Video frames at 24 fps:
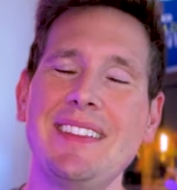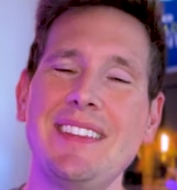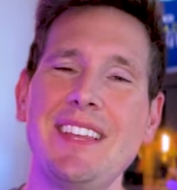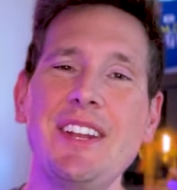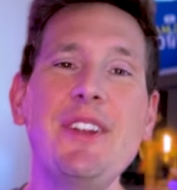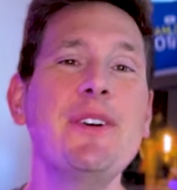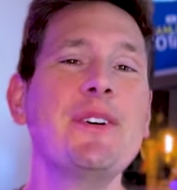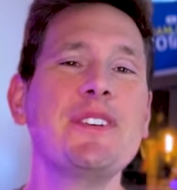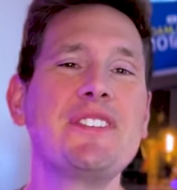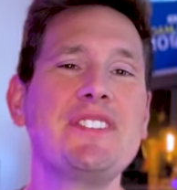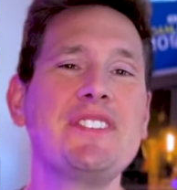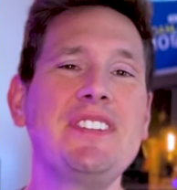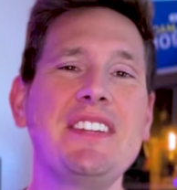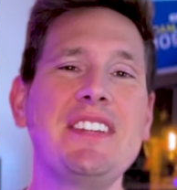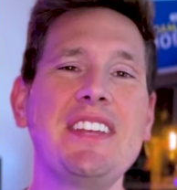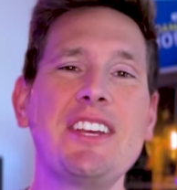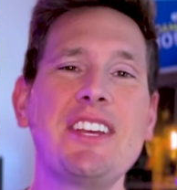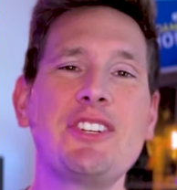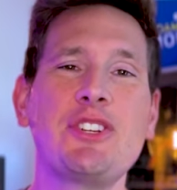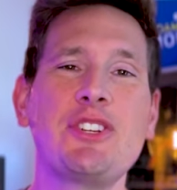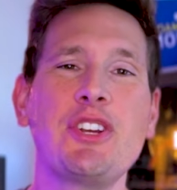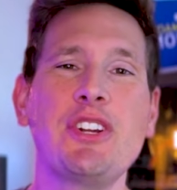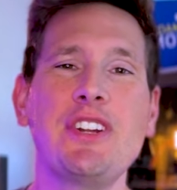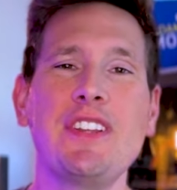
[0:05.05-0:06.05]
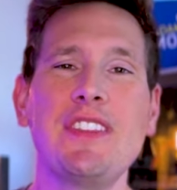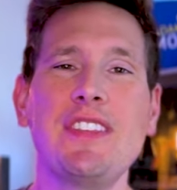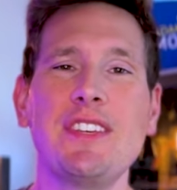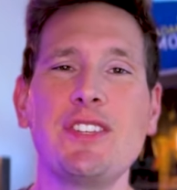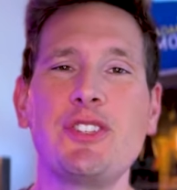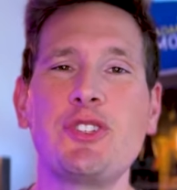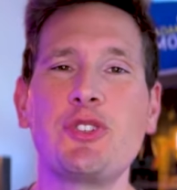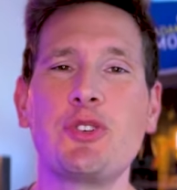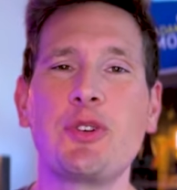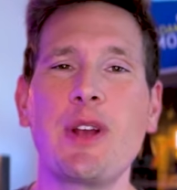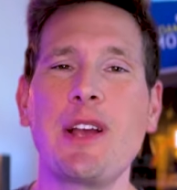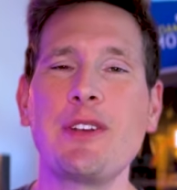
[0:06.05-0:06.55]
The newest addition to this
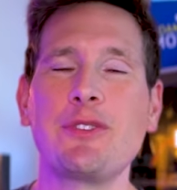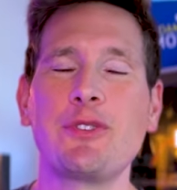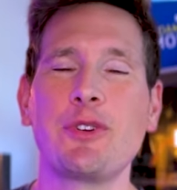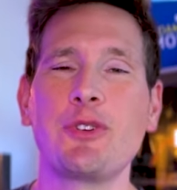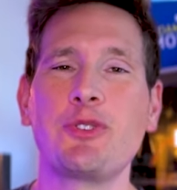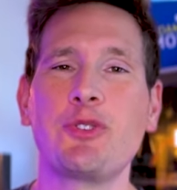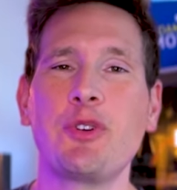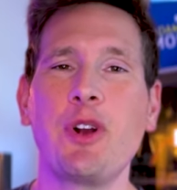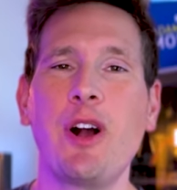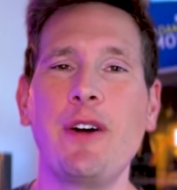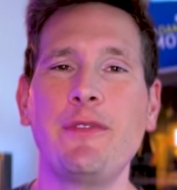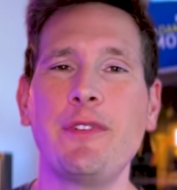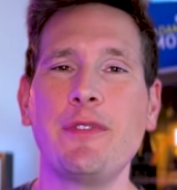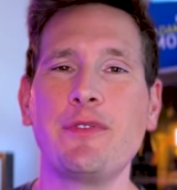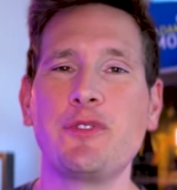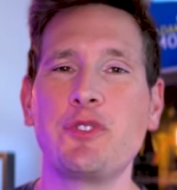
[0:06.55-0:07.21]
treasure trove of